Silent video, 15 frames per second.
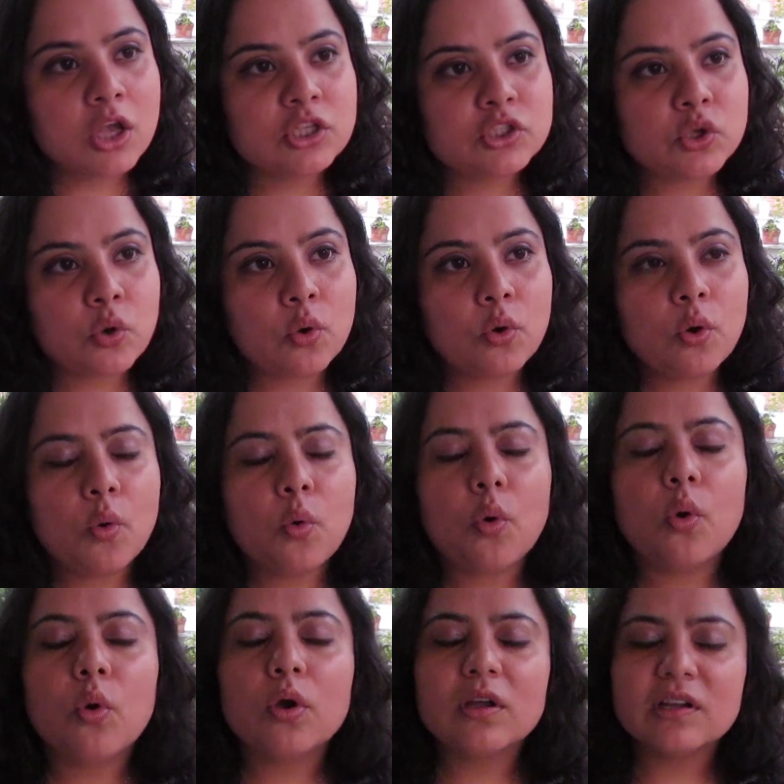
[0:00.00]
So
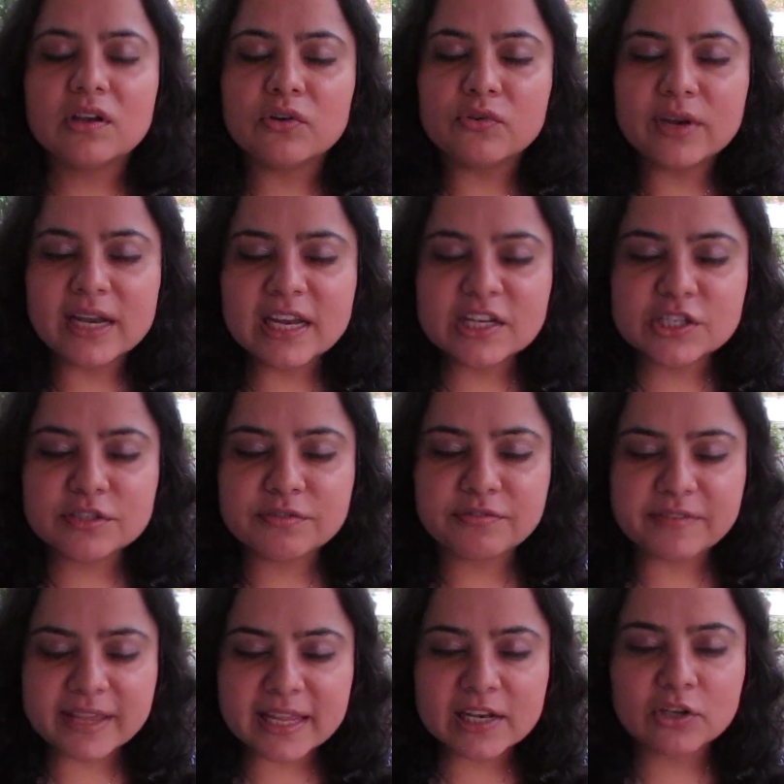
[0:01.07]
really just
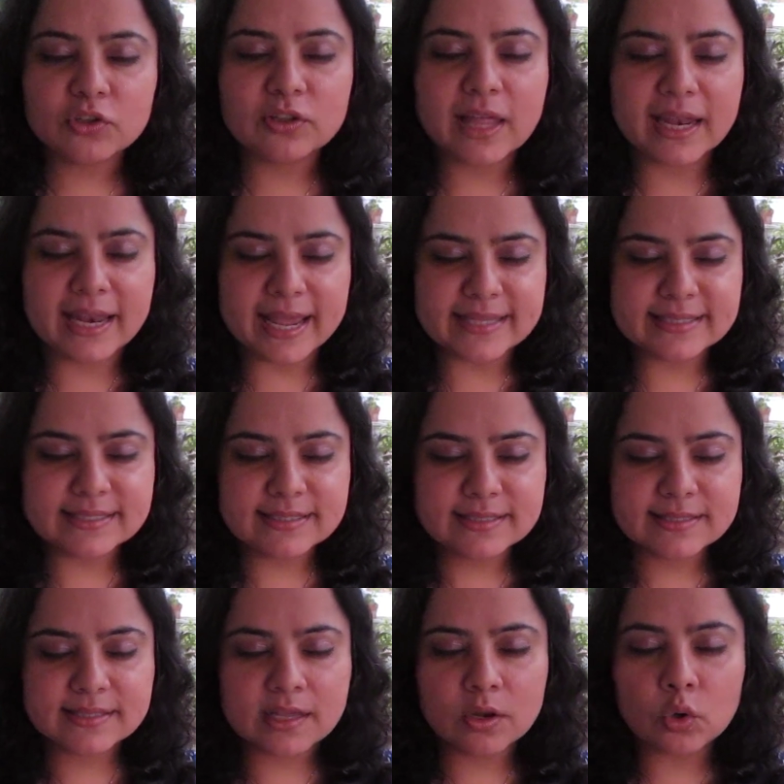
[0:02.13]
feel into that essence.